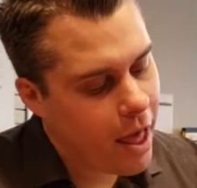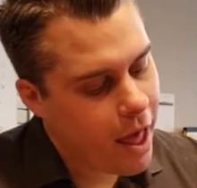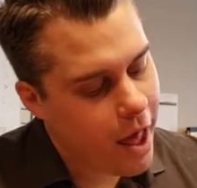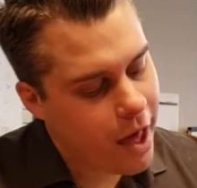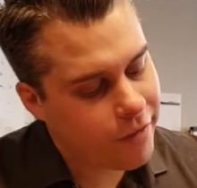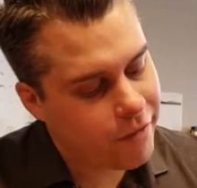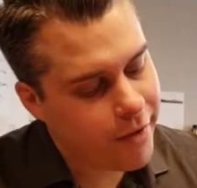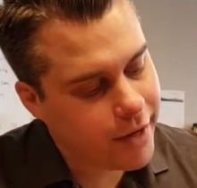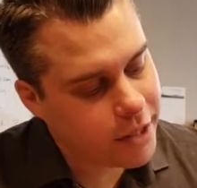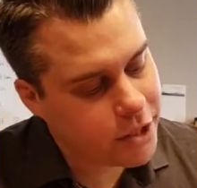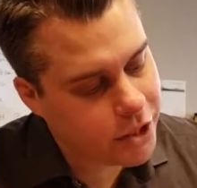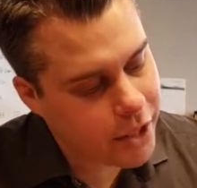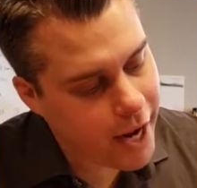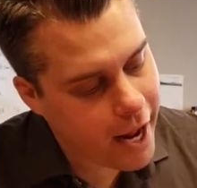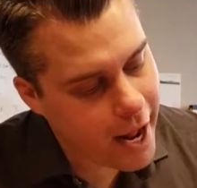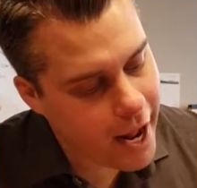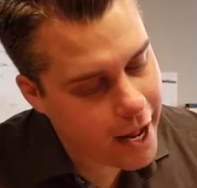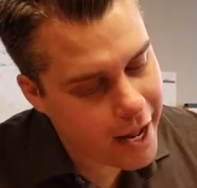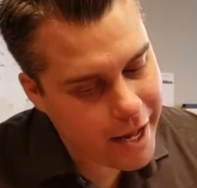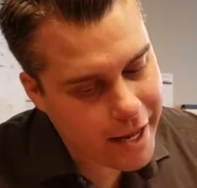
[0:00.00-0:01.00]

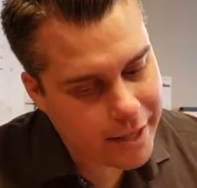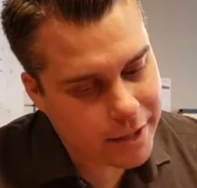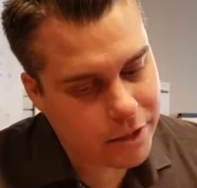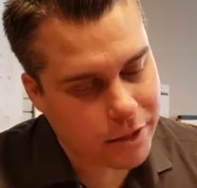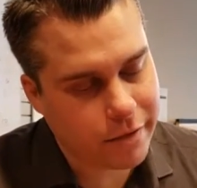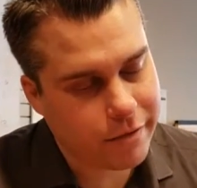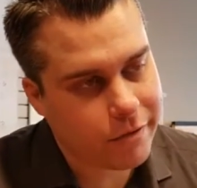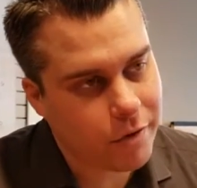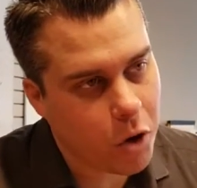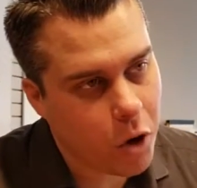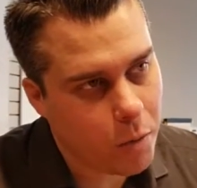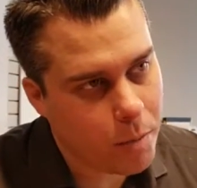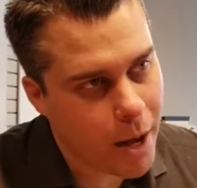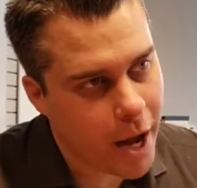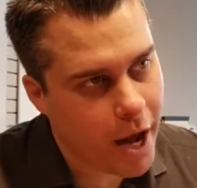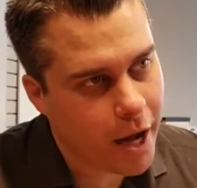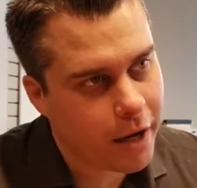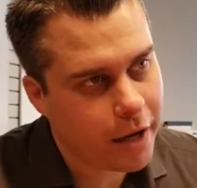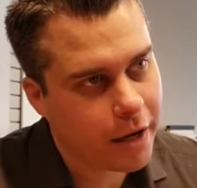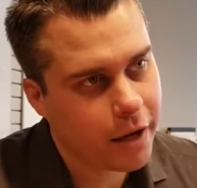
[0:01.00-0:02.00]
FHA is the
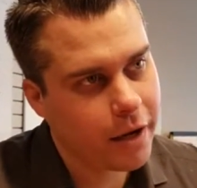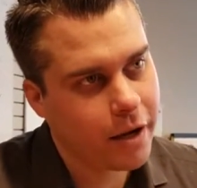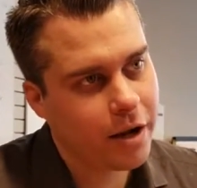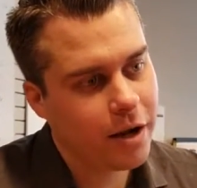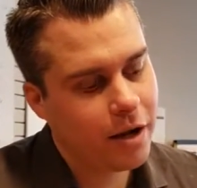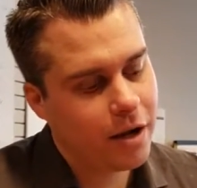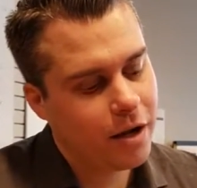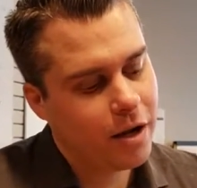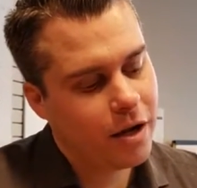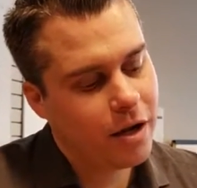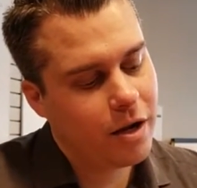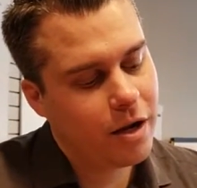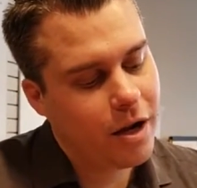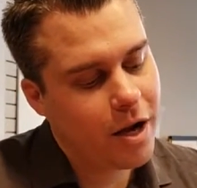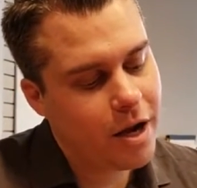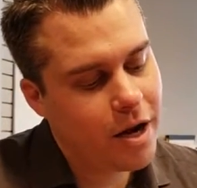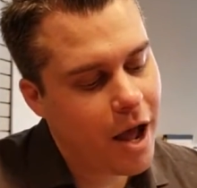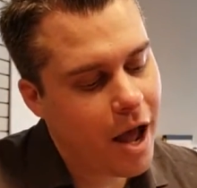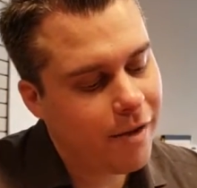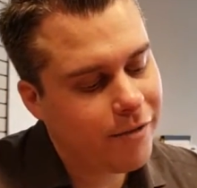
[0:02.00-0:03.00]
fallback.
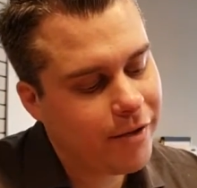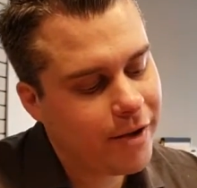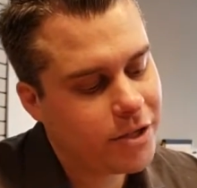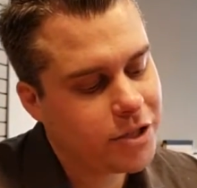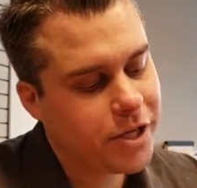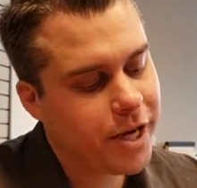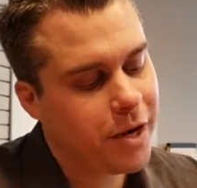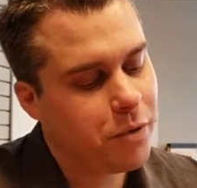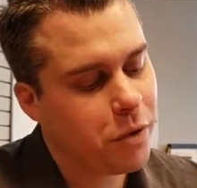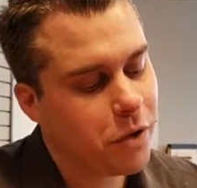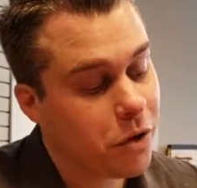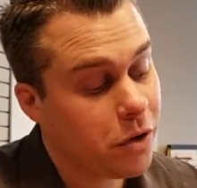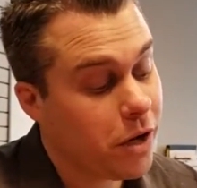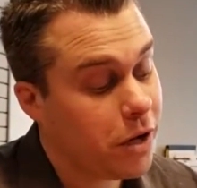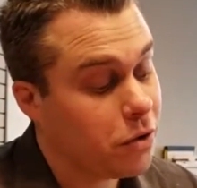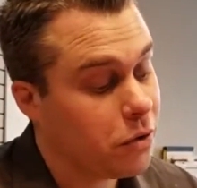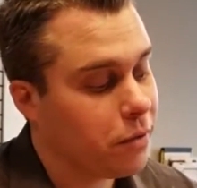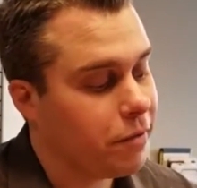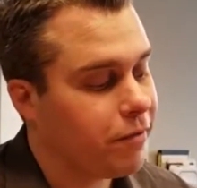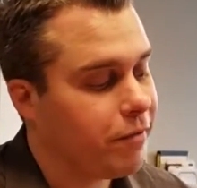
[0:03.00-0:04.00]
An FHA will go
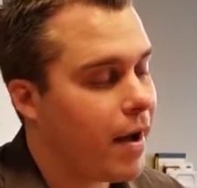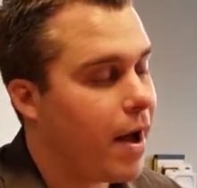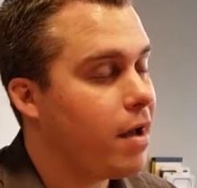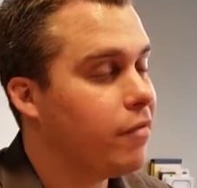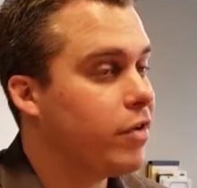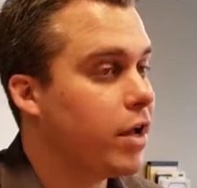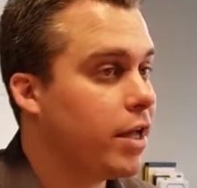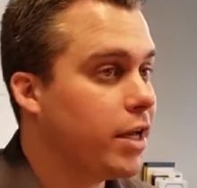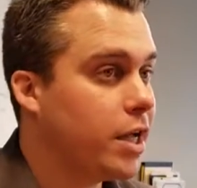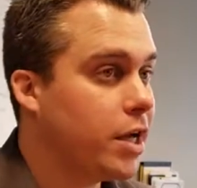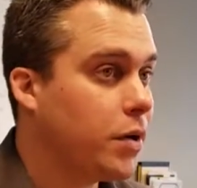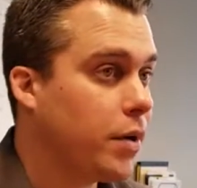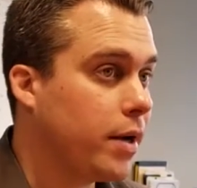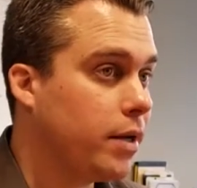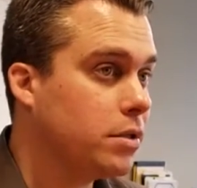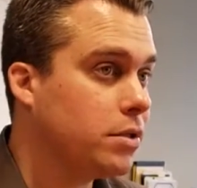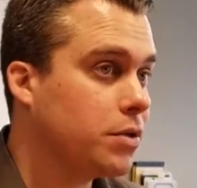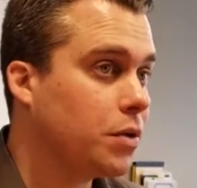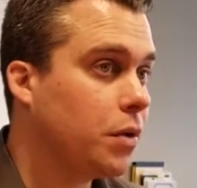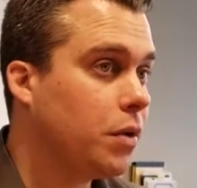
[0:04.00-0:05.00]
down to a 580
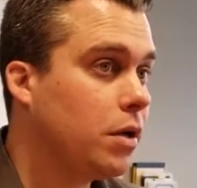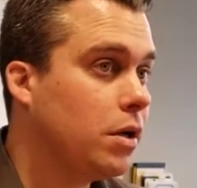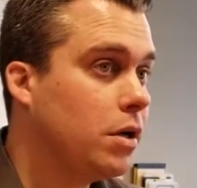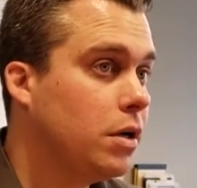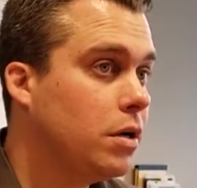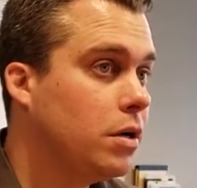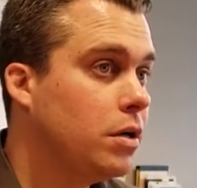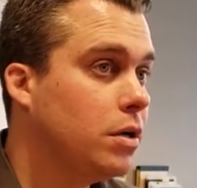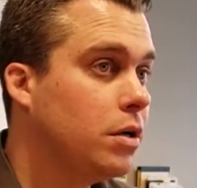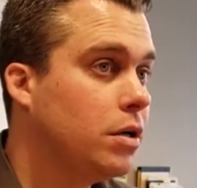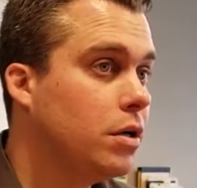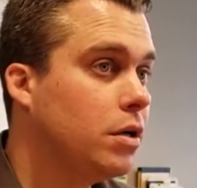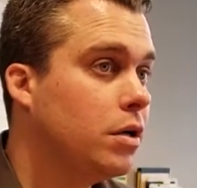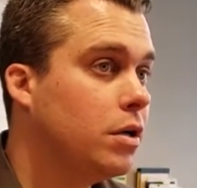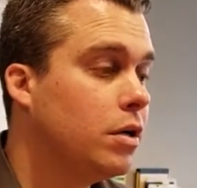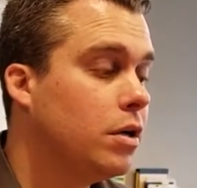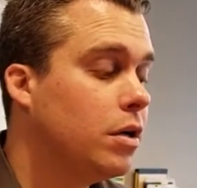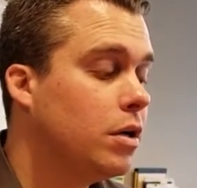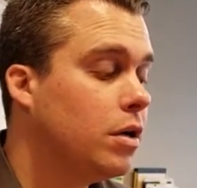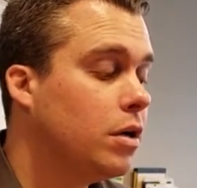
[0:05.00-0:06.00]
credit score.
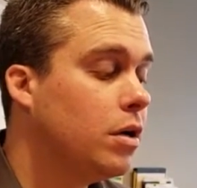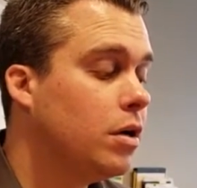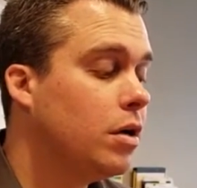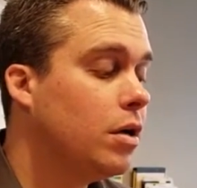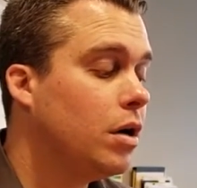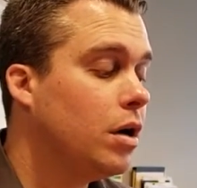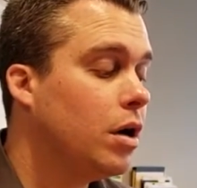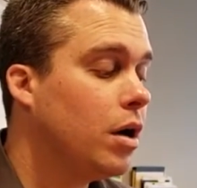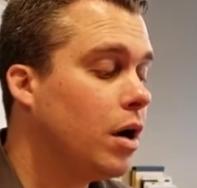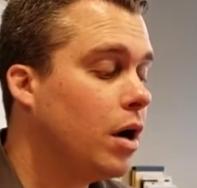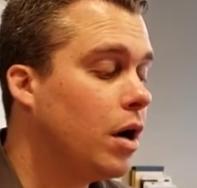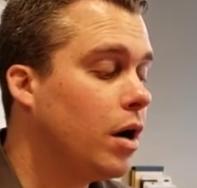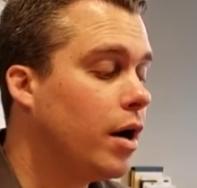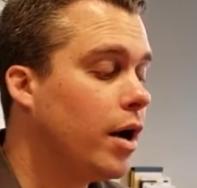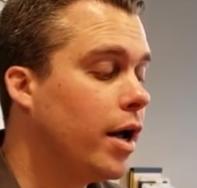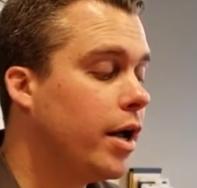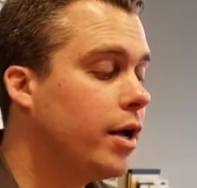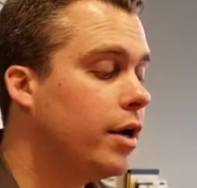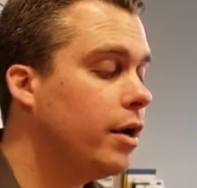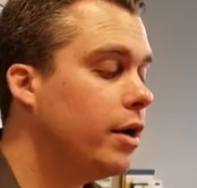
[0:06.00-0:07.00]
All
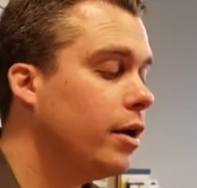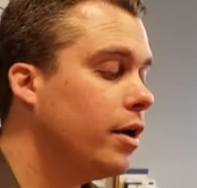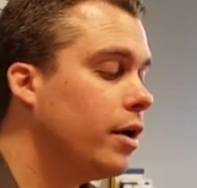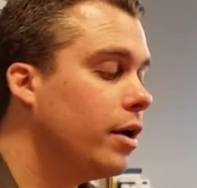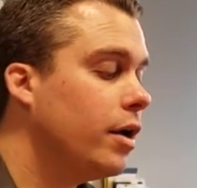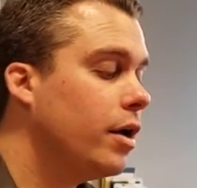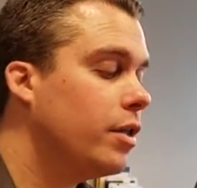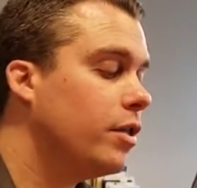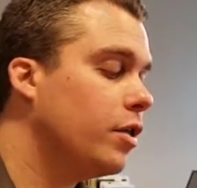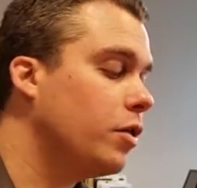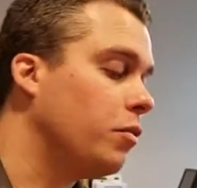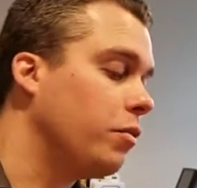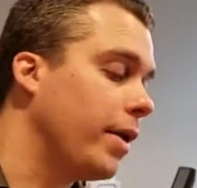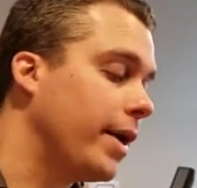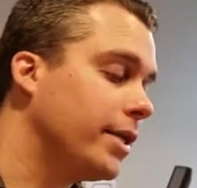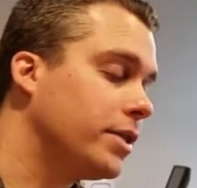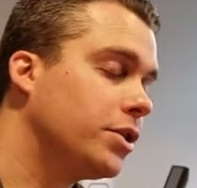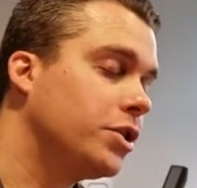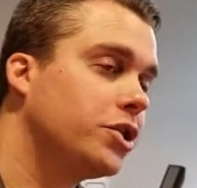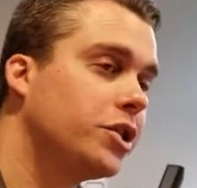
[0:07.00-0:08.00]
right? The
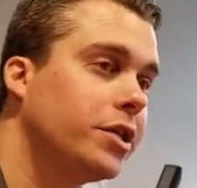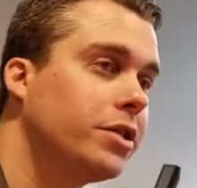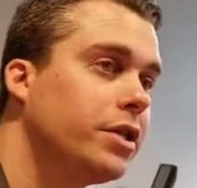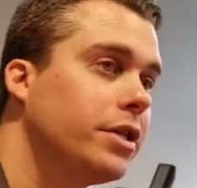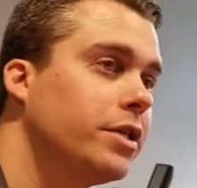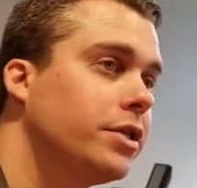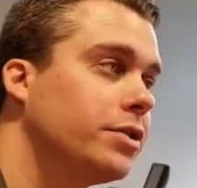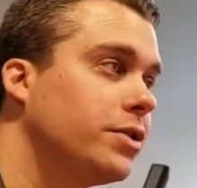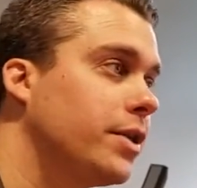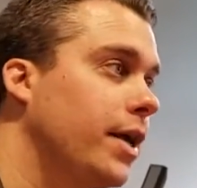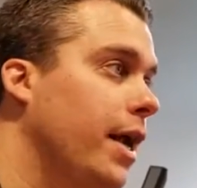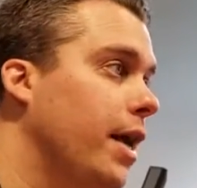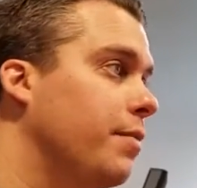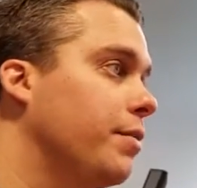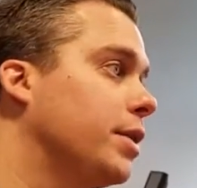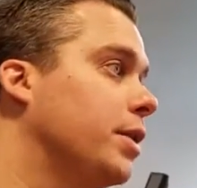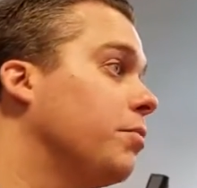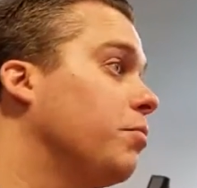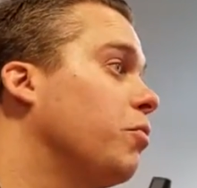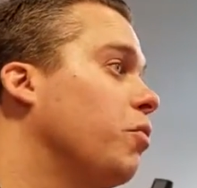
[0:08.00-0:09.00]
rates are generally the same,
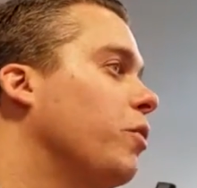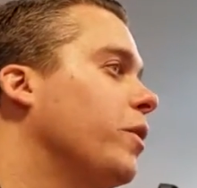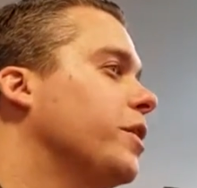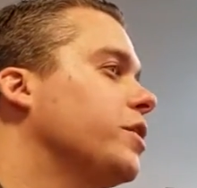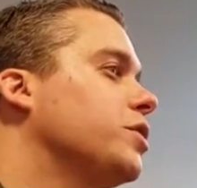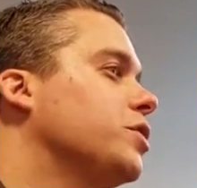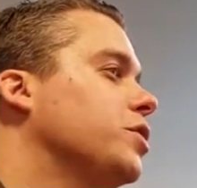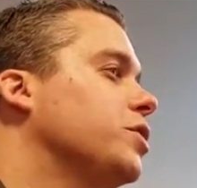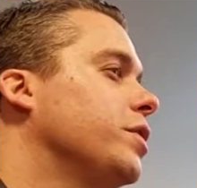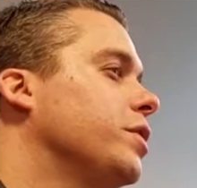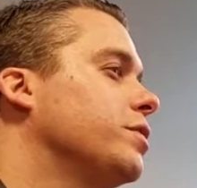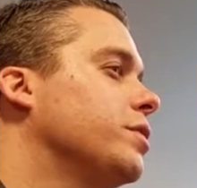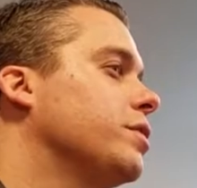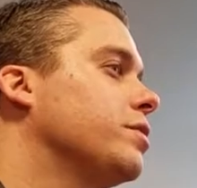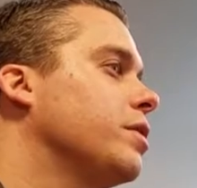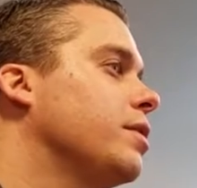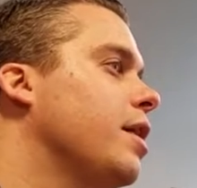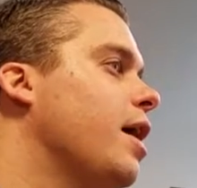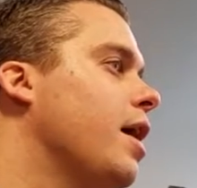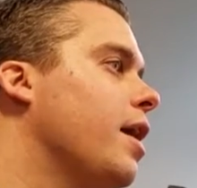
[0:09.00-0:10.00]
but the mortgage insurance
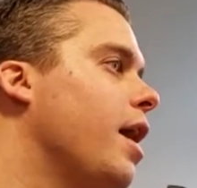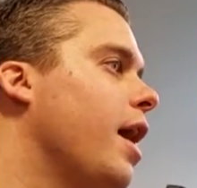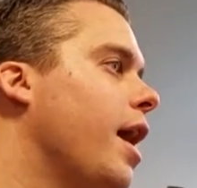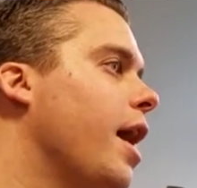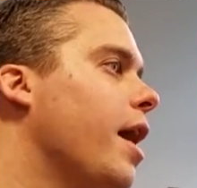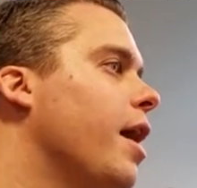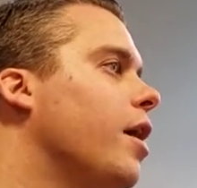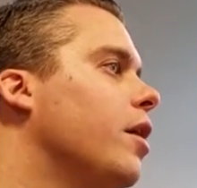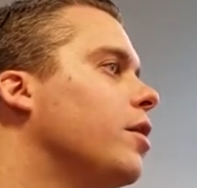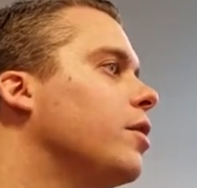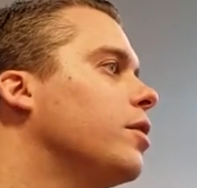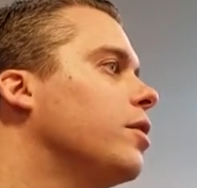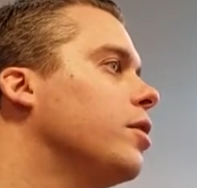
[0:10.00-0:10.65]
is a lot higher.